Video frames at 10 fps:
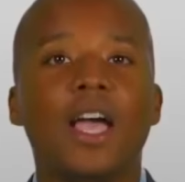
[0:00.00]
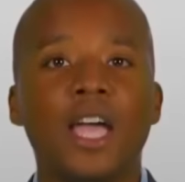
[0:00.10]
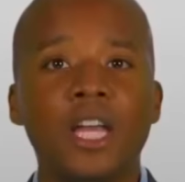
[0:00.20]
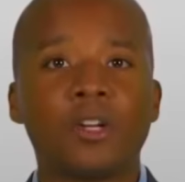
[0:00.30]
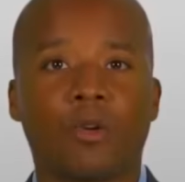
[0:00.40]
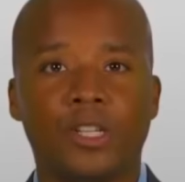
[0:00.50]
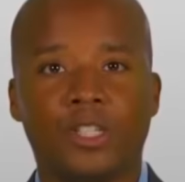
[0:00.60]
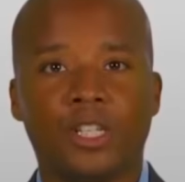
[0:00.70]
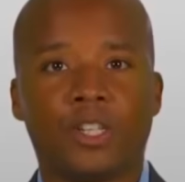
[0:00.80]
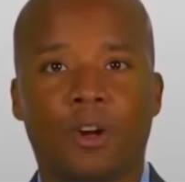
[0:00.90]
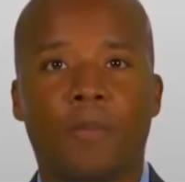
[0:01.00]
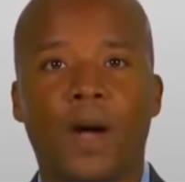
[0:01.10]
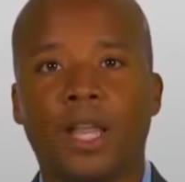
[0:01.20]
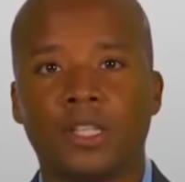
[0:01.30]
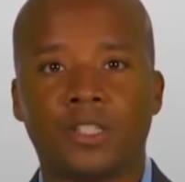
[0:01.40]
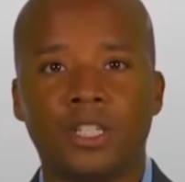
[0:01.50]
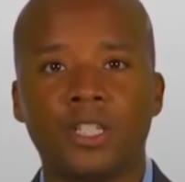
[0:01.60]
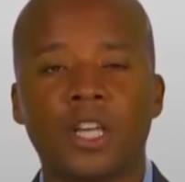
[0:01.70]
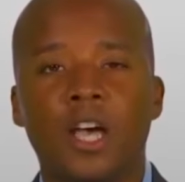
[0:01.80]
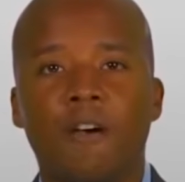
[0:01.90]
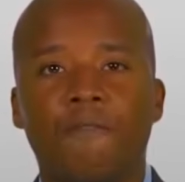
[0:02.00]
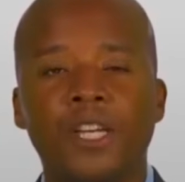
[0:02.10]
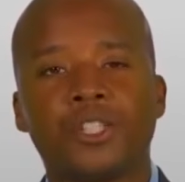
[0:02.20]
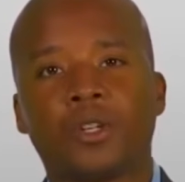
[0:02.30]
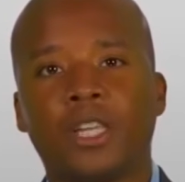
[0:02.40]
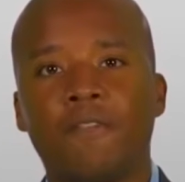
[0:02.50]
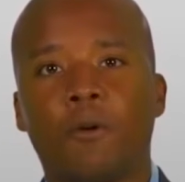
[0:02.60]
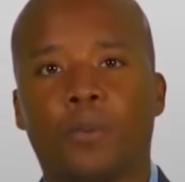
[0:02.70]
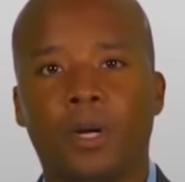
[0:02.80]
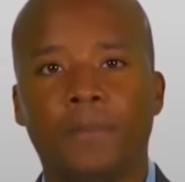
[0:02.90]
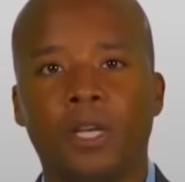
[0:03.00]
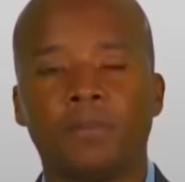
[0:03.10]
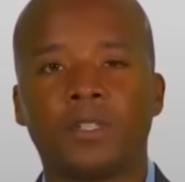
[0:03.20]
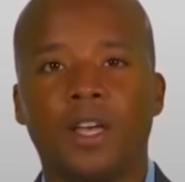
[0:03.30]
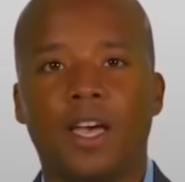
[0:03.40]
Increasing term policies feature level premiums